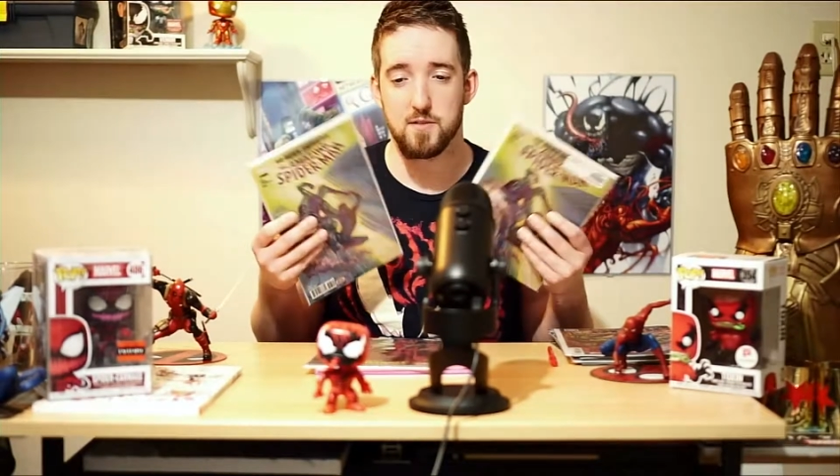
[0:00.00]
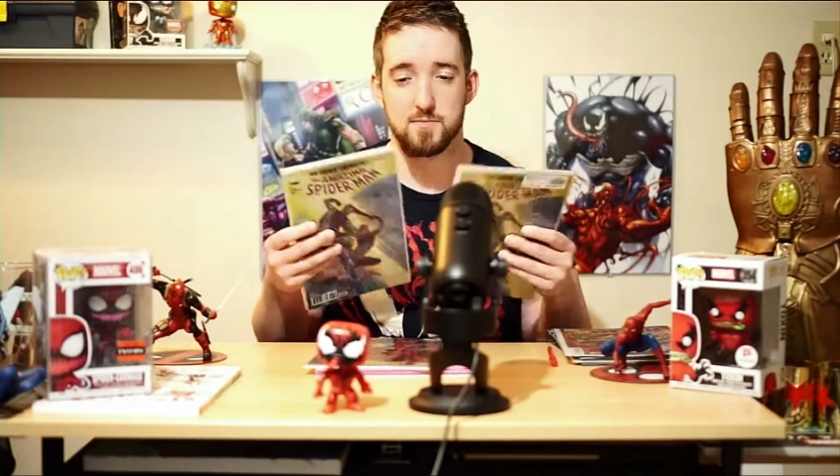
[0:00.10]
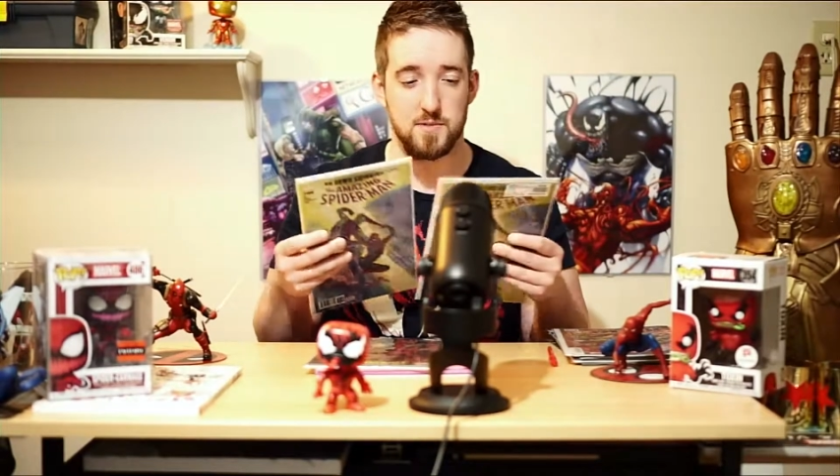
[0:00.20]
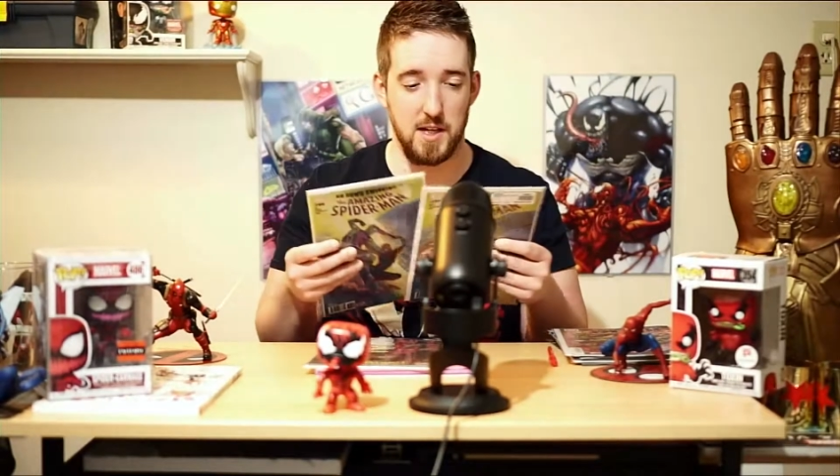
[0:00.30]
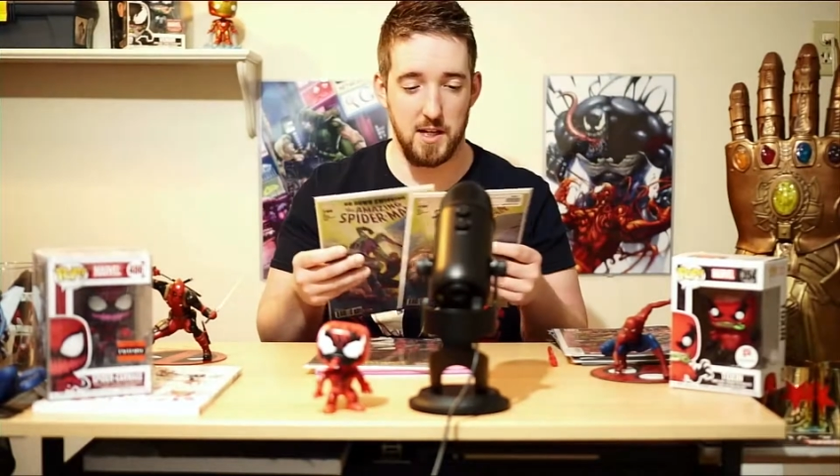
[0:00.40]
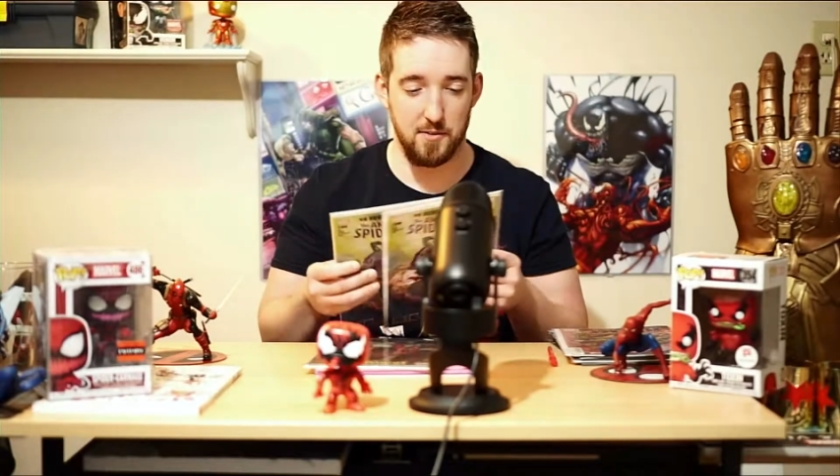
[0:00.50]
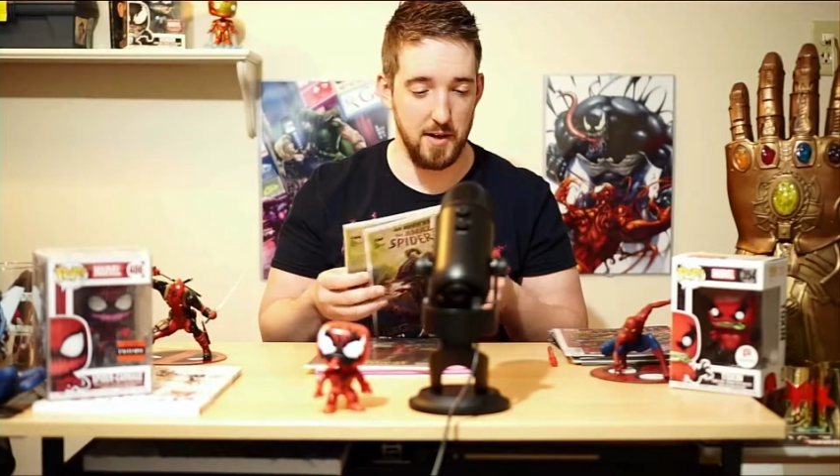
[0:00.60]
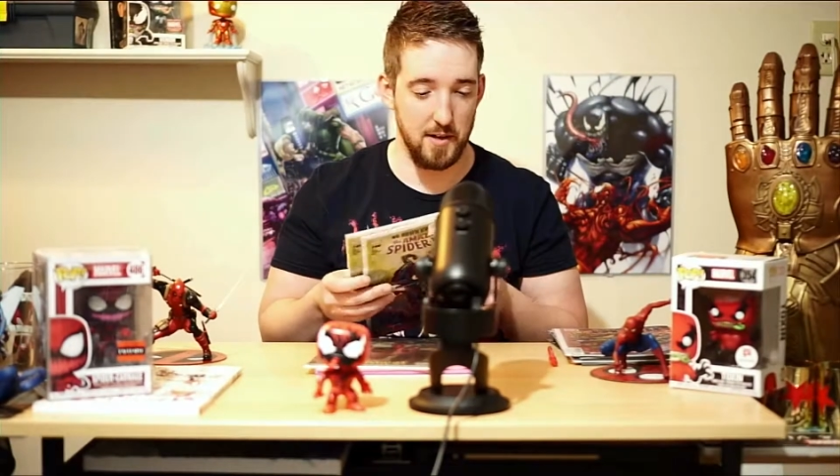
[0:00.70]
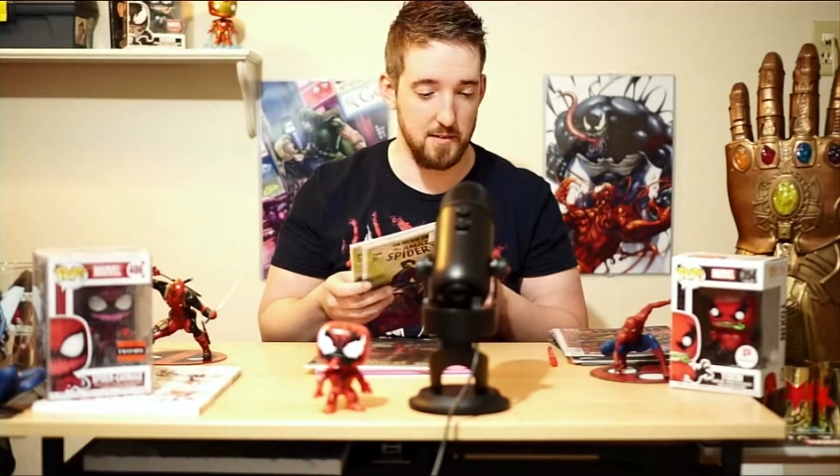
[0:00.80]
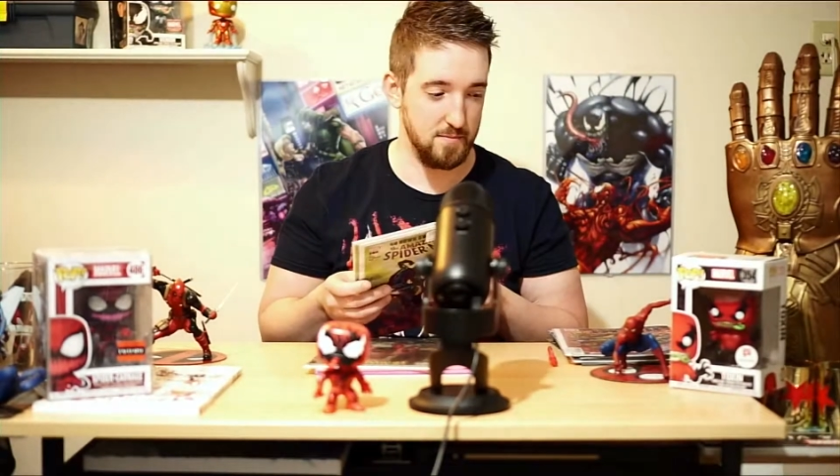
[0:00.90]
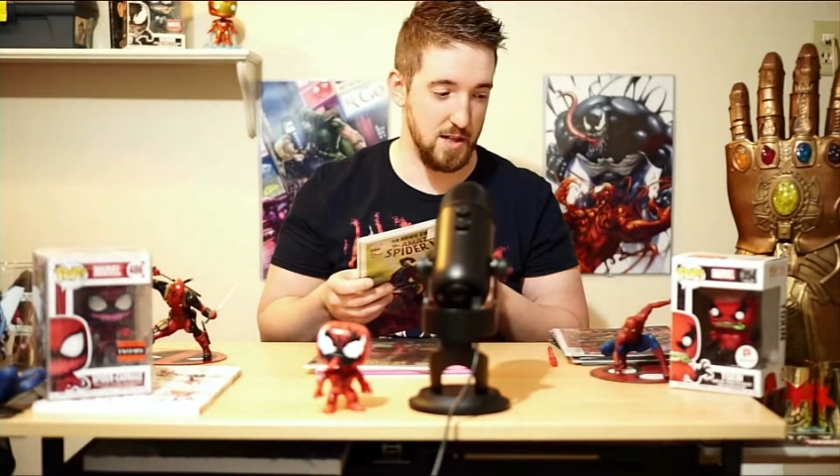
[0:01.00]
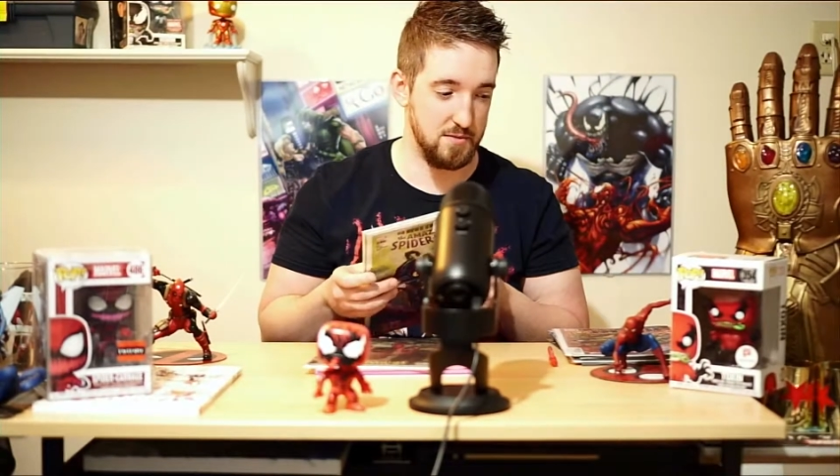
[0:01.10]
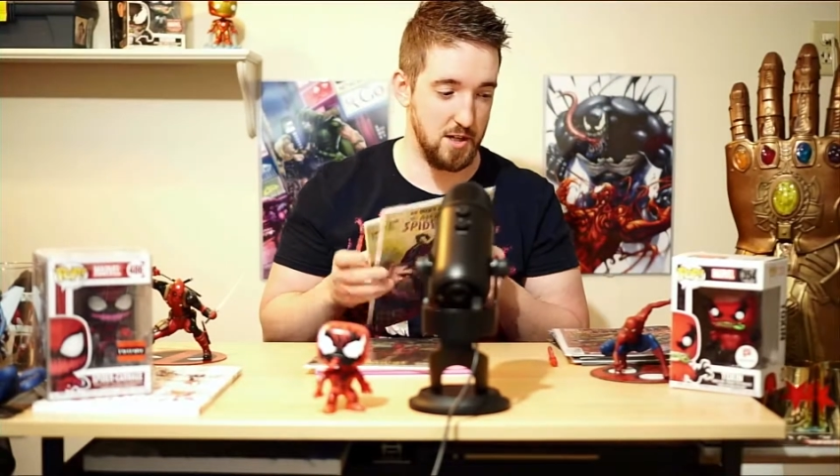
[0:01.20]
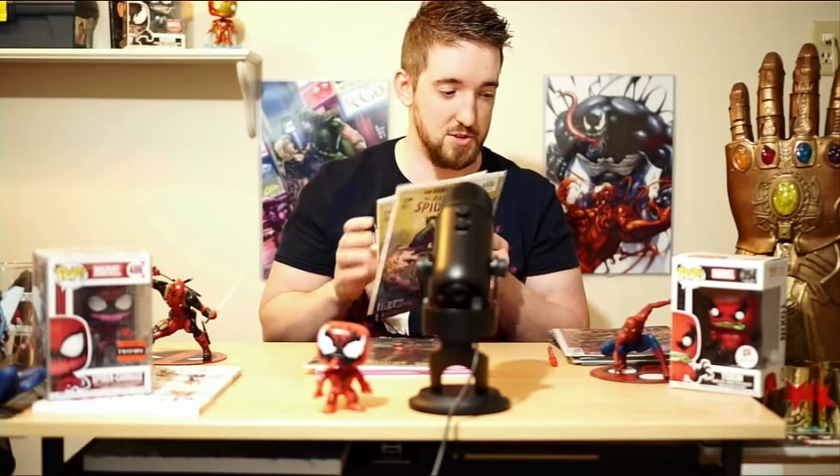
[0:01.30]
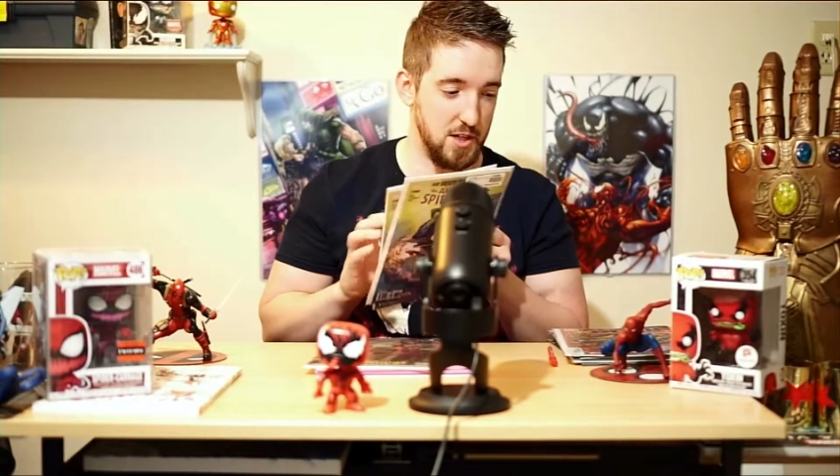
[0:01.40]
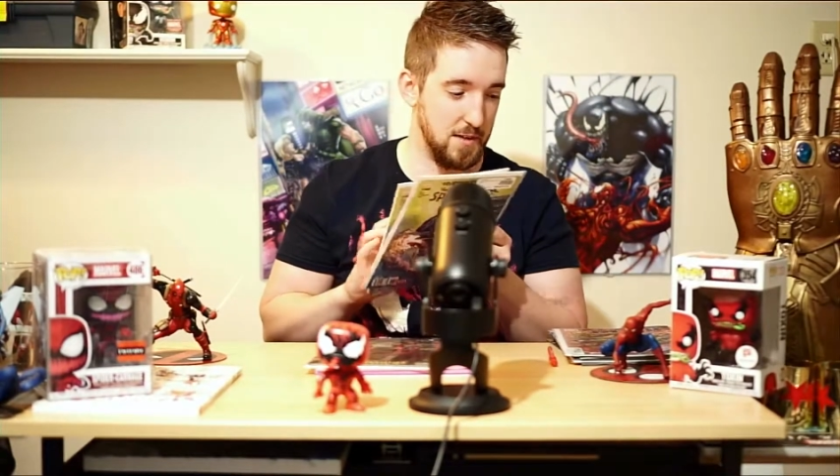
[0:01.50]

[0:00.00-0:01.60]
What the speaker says: get it graded without touching it.